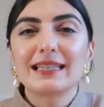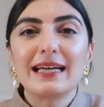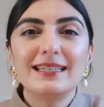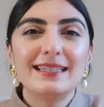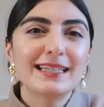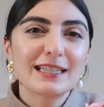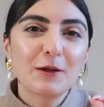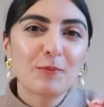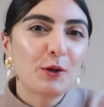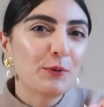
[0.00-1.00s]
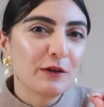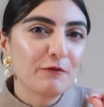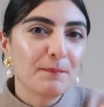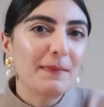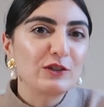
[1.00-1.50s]
that little moment
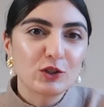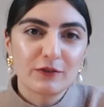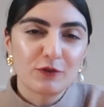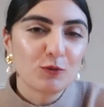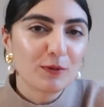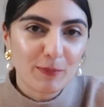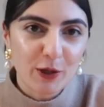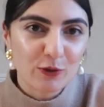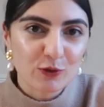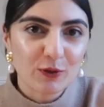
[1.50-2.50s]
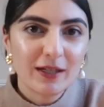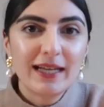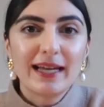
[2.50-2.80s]
of magic for your proposal.